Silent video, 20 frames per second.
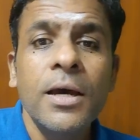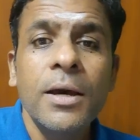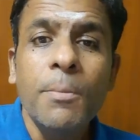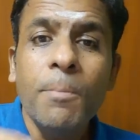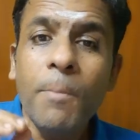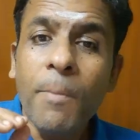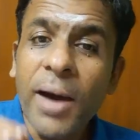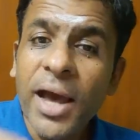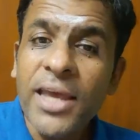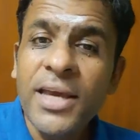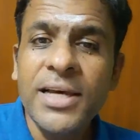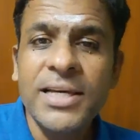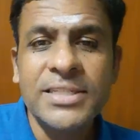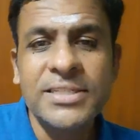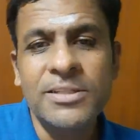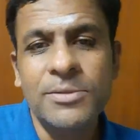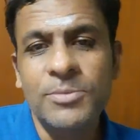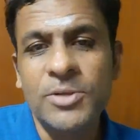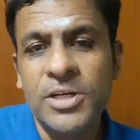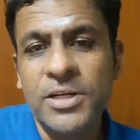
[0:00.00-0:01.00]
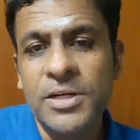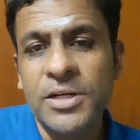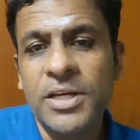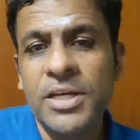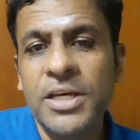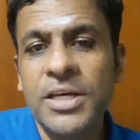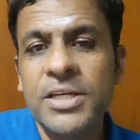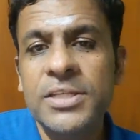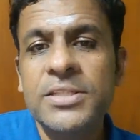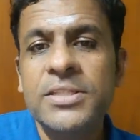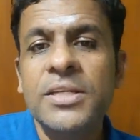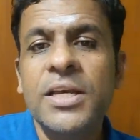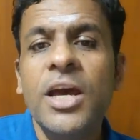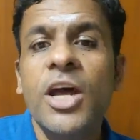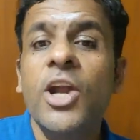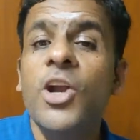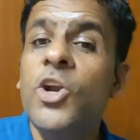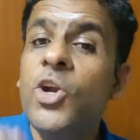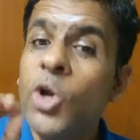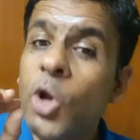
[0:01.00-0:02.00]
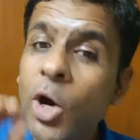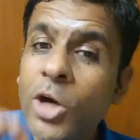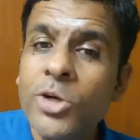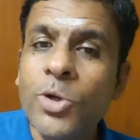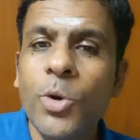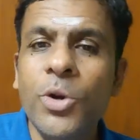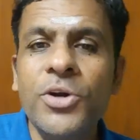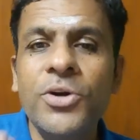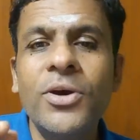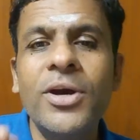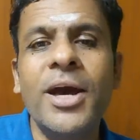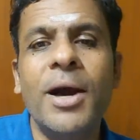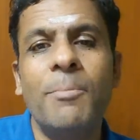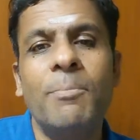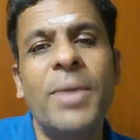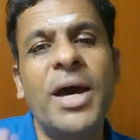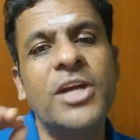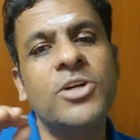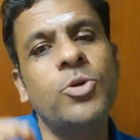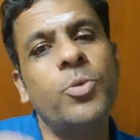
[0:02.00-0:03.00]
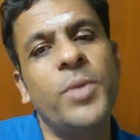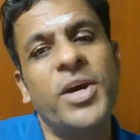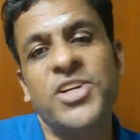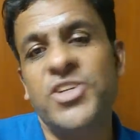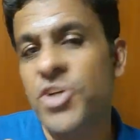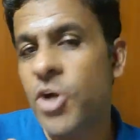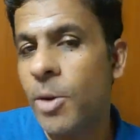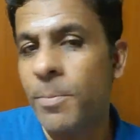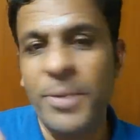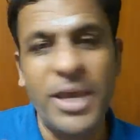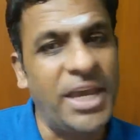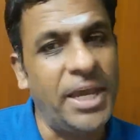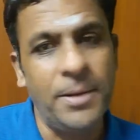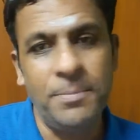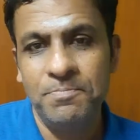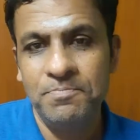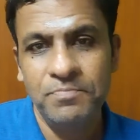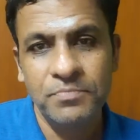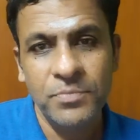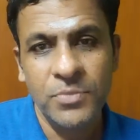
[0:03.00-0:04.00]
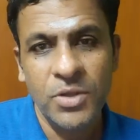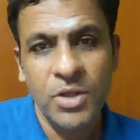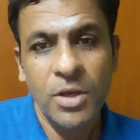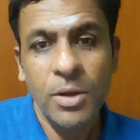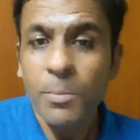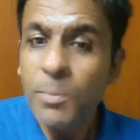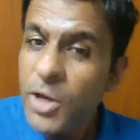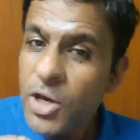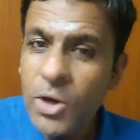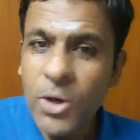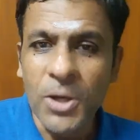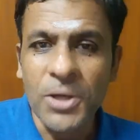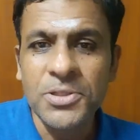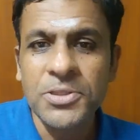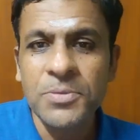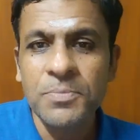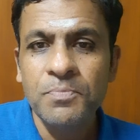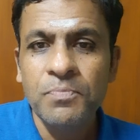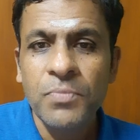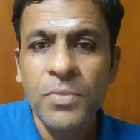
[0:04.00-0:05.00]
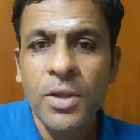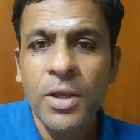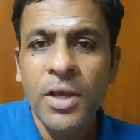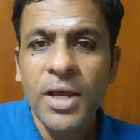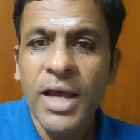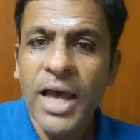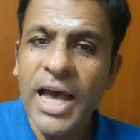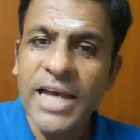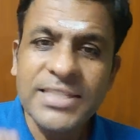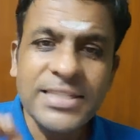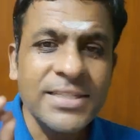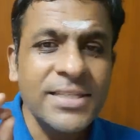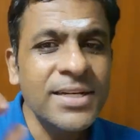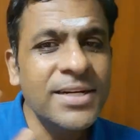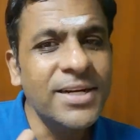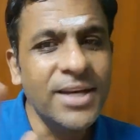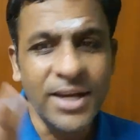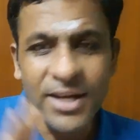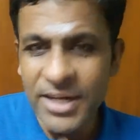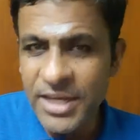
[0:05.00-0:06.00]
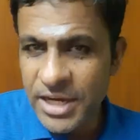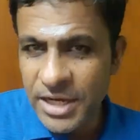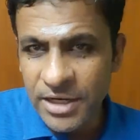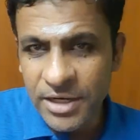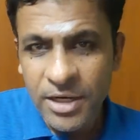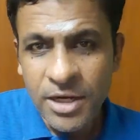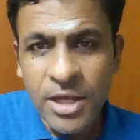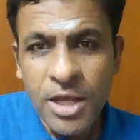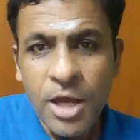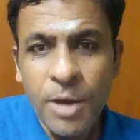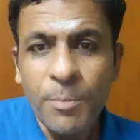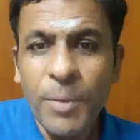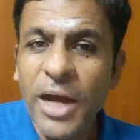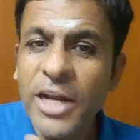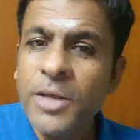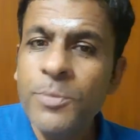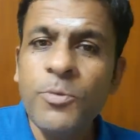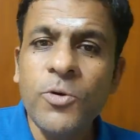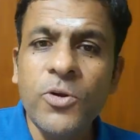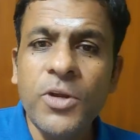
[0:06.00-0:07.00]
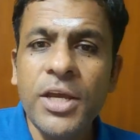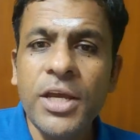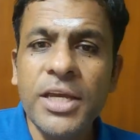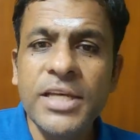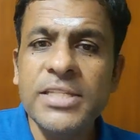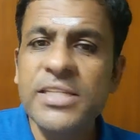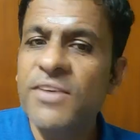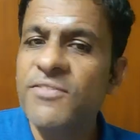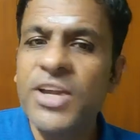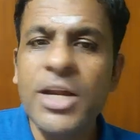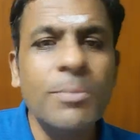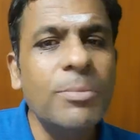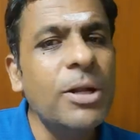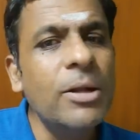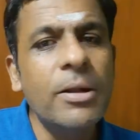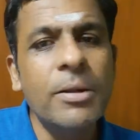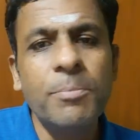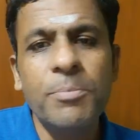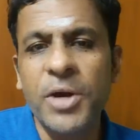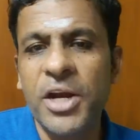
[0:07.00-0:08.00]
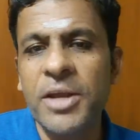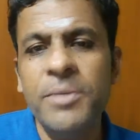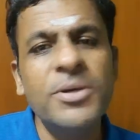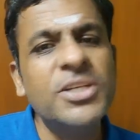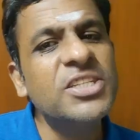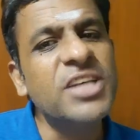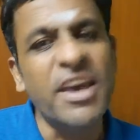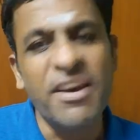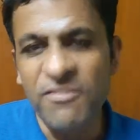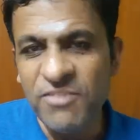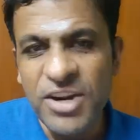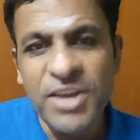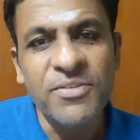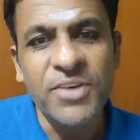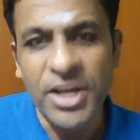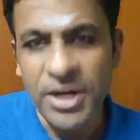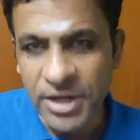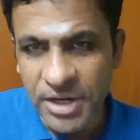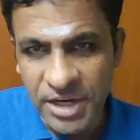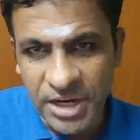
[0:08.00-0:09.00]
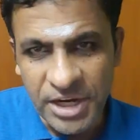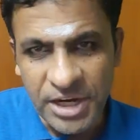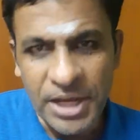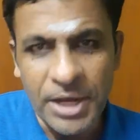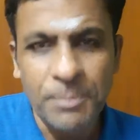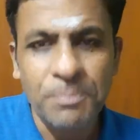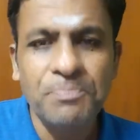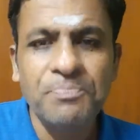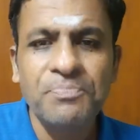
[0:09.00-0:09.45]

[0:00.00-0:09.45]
my customer is not going to come back to my shop again. Because, as I said earlier, Pani Puri is available pretty much everywhere in India.